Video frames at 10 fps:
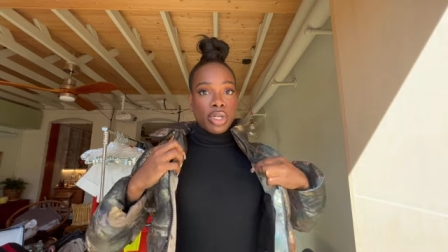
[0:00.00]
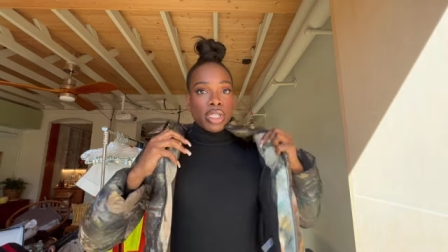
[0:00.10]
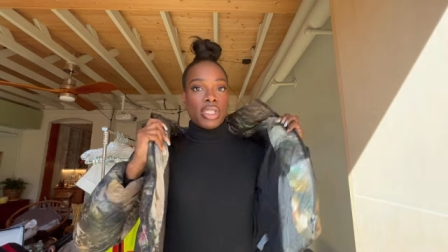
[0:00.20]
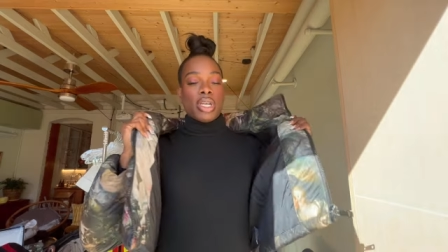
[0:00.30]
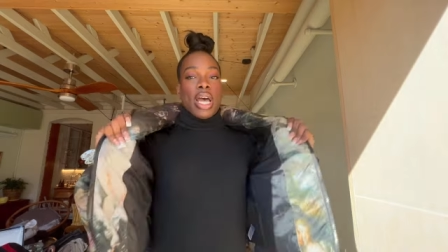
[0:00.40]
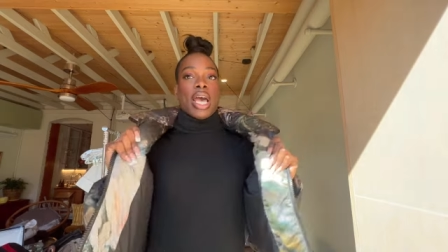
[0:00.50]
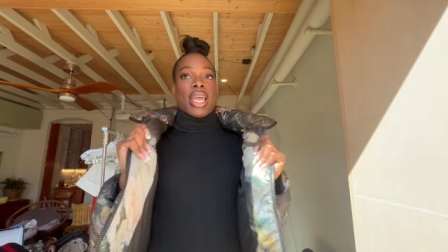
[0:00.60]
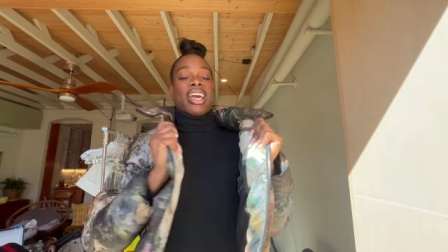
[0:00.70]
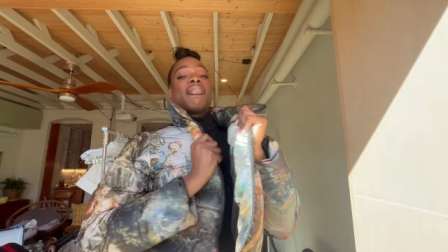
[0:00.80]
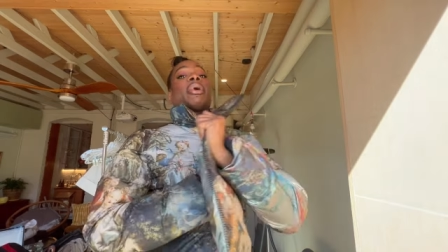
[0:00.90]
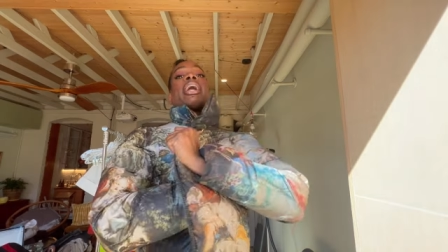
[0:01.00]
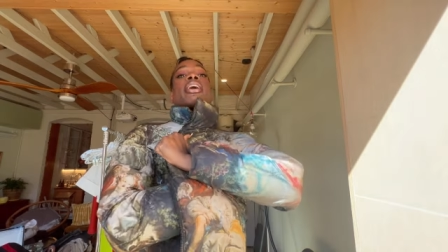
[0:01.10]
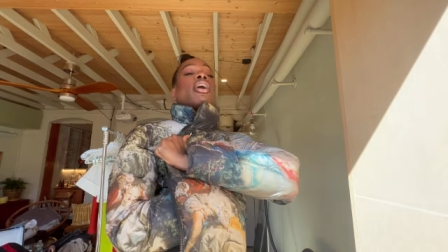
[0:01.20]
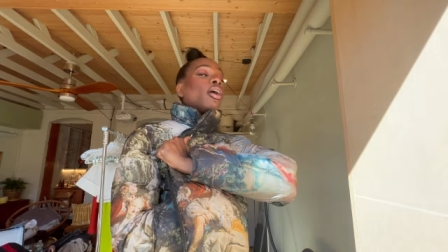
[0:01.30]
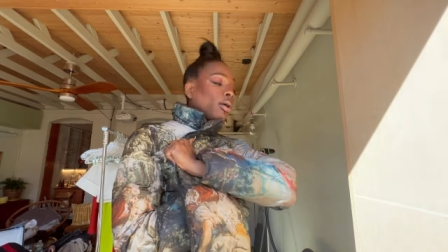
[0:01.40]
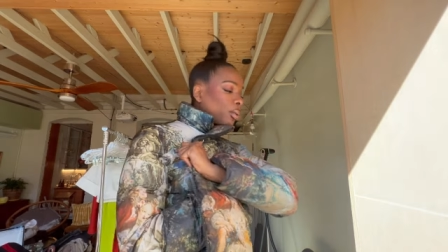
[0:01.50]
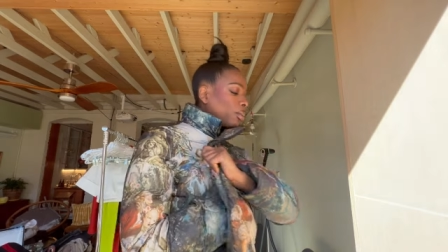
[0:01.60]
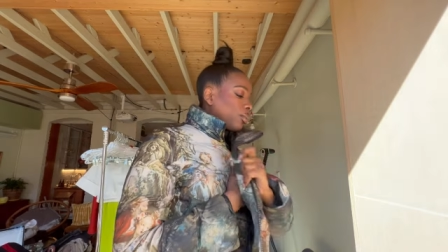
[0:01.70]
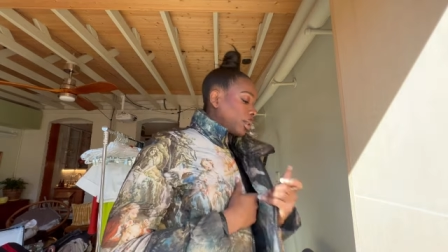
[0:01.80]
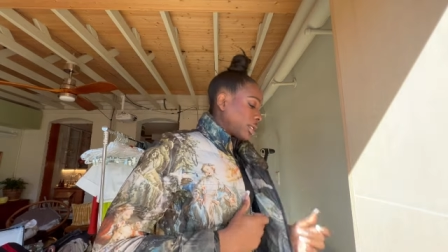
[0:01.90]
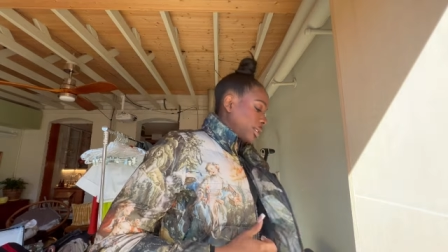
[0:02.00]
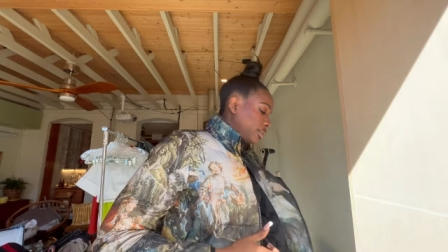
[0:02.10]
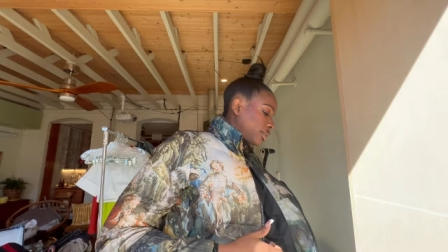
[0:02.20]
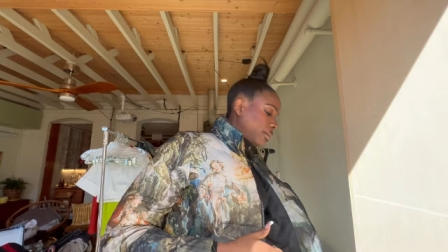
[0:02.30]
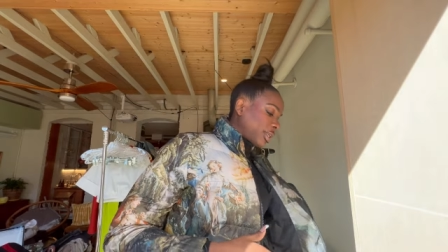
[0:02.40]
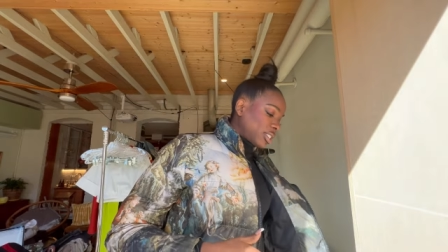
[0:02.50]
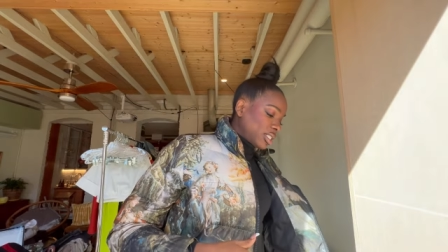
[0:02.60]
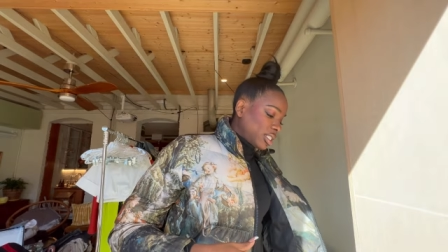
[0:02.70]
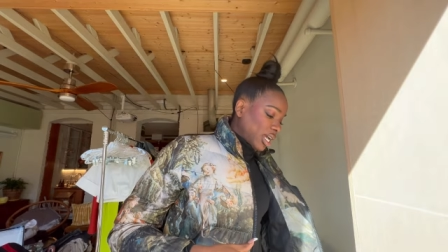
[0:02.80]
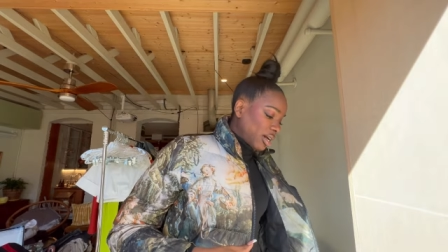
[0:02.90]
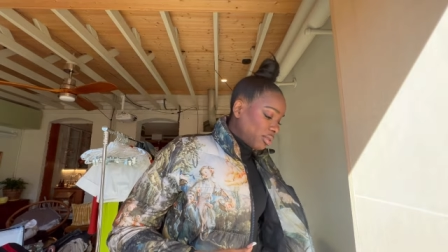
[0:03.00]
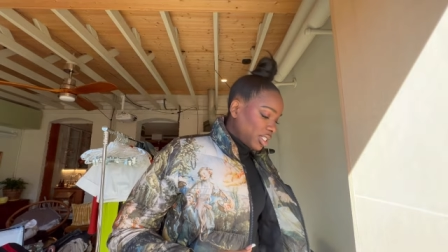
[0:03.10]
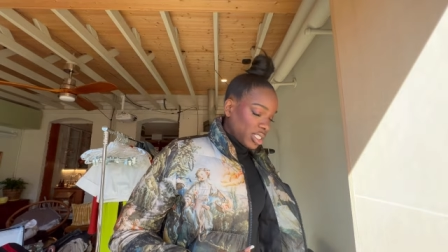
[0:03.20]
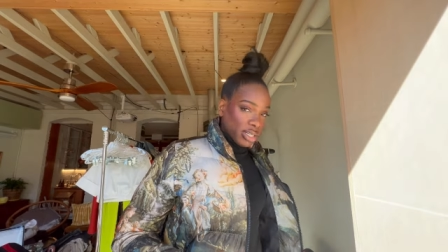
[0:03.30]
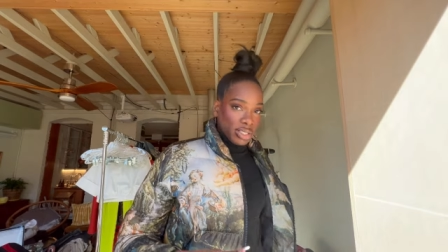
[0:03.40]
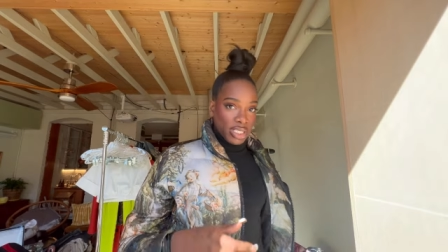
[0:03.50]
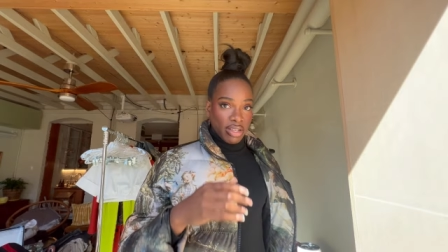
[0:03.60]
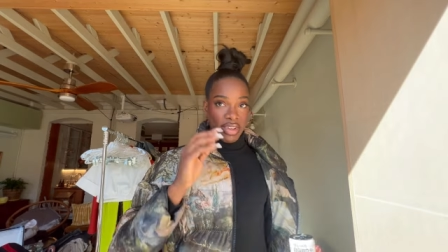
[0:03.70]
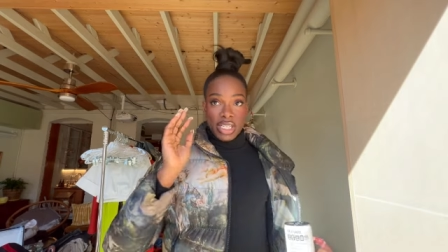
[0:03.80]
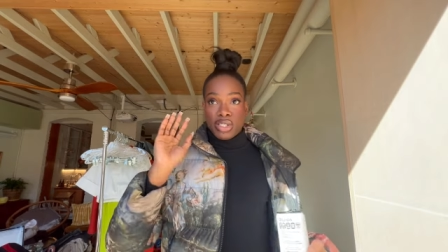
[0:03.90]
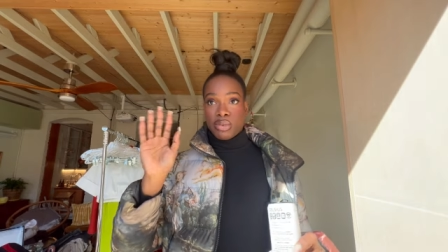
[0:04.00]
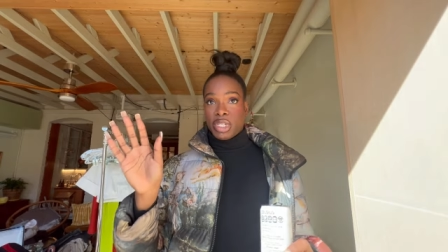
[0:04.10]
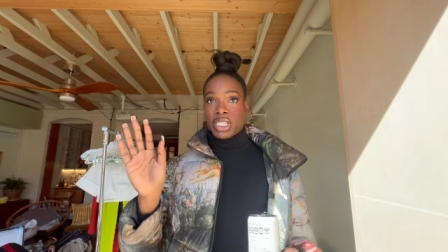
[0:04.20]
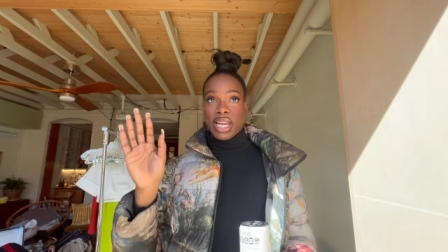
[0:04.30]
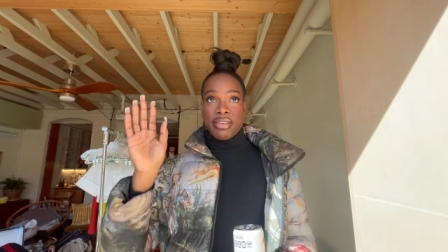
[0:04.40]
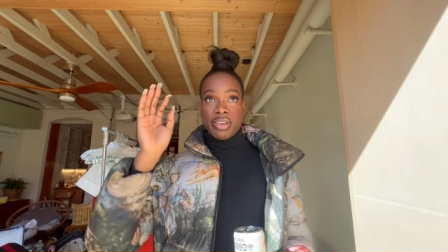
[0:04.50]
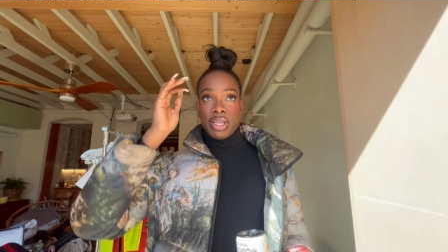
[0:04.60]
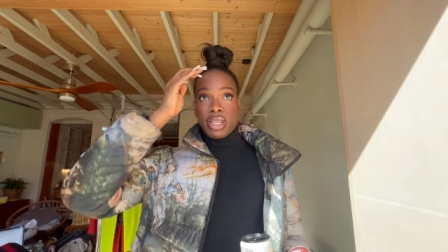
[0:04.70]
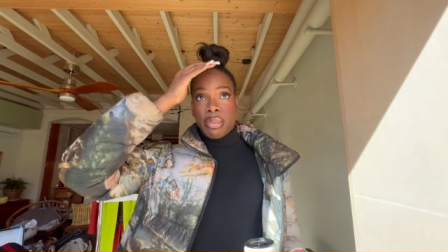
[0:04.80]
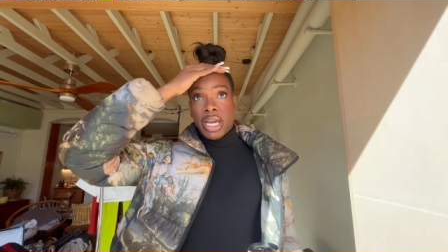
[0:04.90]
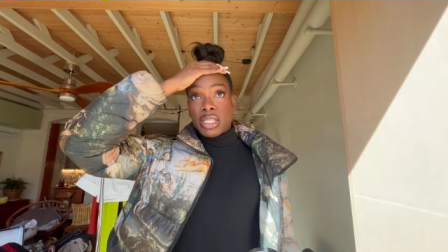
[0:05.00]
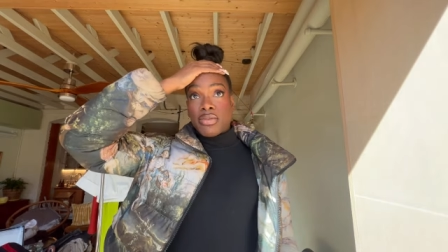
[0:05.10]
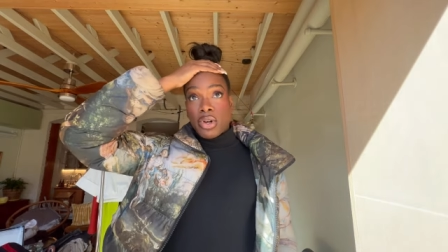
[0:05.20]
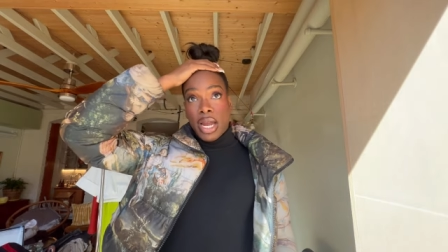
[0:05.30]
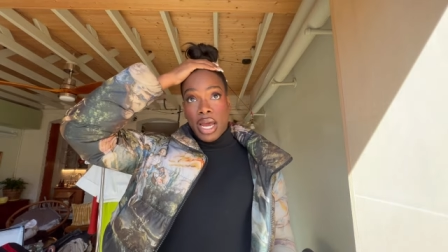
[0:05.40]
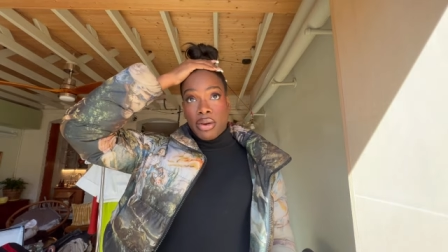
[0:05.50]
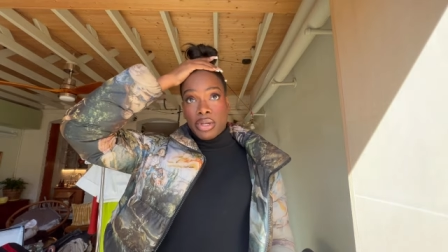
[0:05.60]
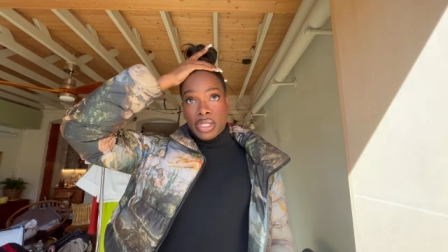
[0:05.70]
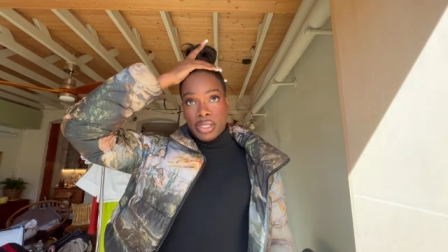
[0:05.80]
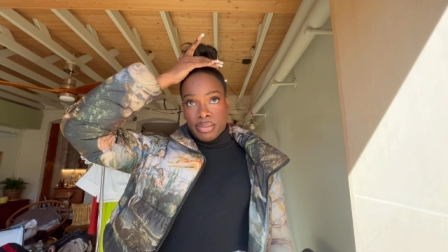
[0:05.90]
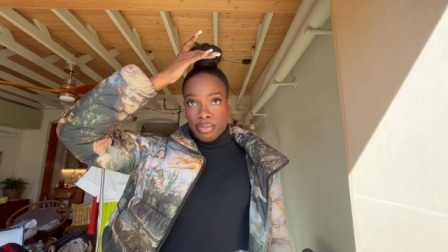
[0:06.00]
all, so I have my coat on. I'm about to down this Celsius. I've had so much caffeine in the past 4 hours.